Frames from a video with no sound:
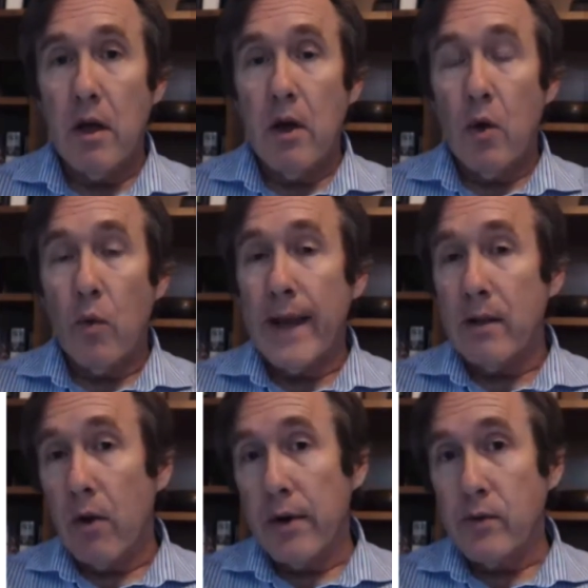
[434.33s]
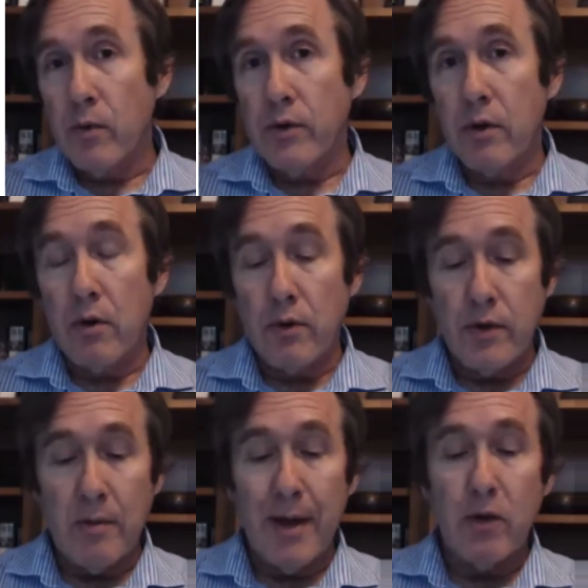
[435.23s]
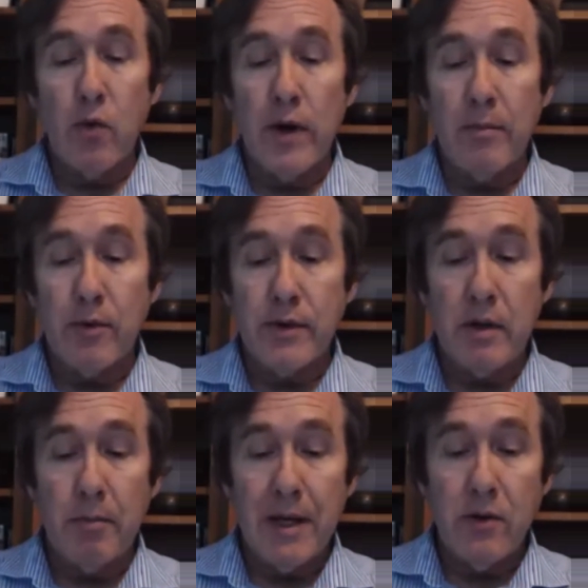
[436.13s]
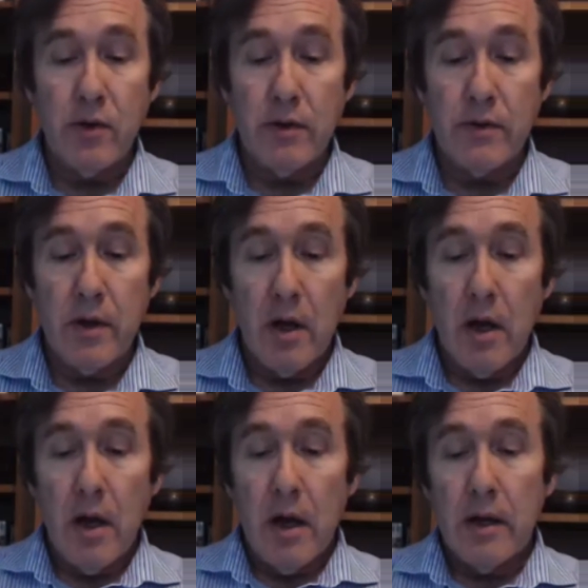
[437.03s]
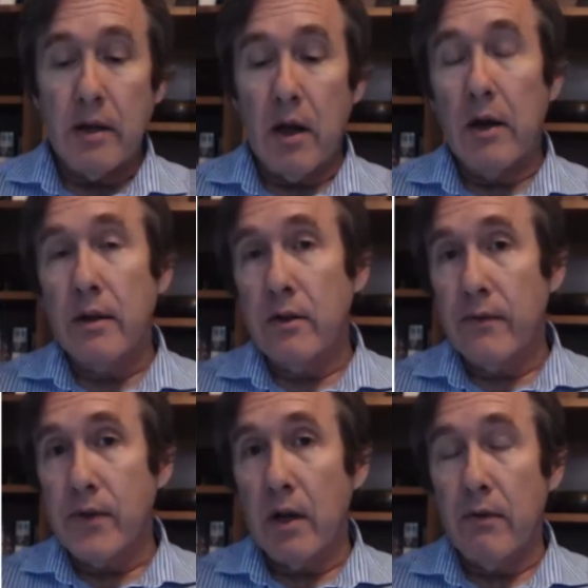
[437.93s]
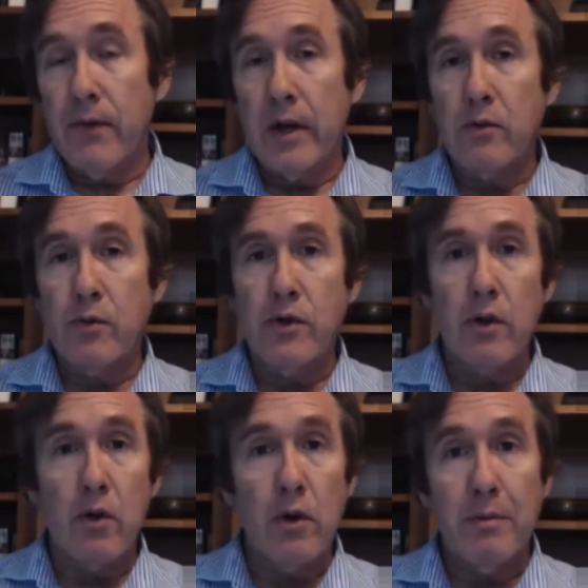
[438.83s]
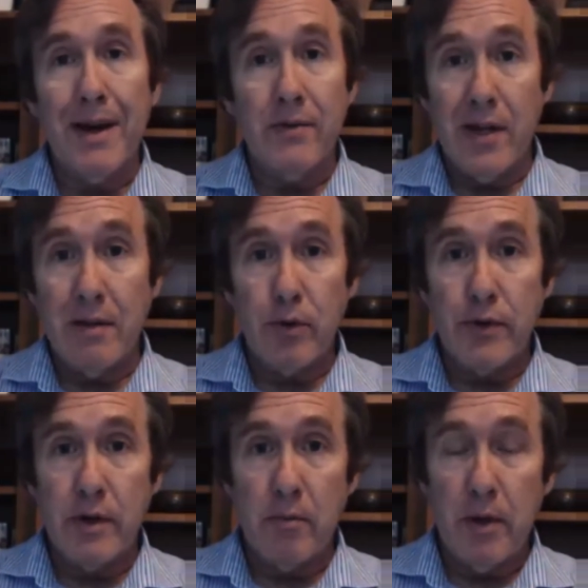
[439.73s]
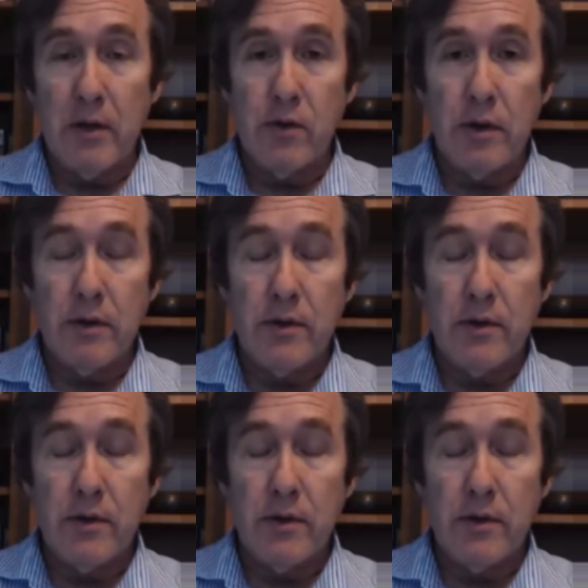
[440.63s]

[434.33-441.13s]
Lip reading: weight loss, which occurs in about 20% of patients, and cognitive side effects, which occur in about 10% of patients.